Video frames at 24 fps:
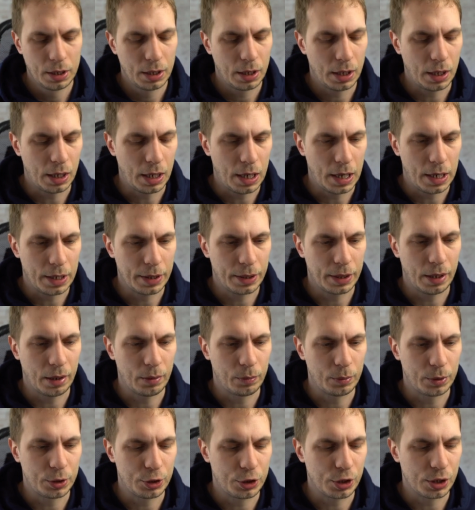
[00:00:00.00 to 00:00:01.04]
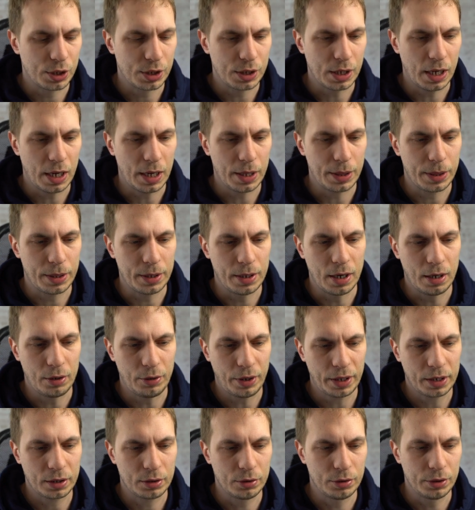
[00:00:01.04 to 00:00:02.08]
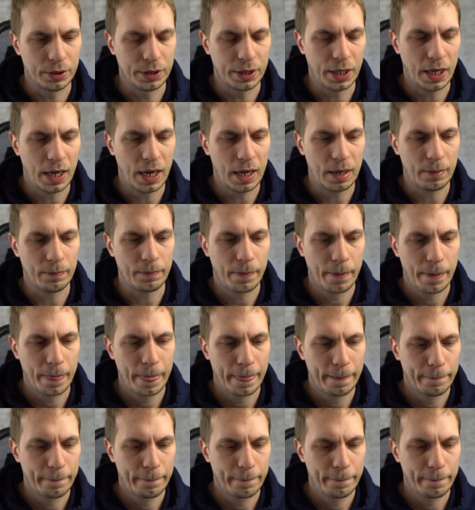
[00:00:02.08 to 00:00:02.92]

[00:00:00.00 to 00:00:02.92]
and then we just add the directory name.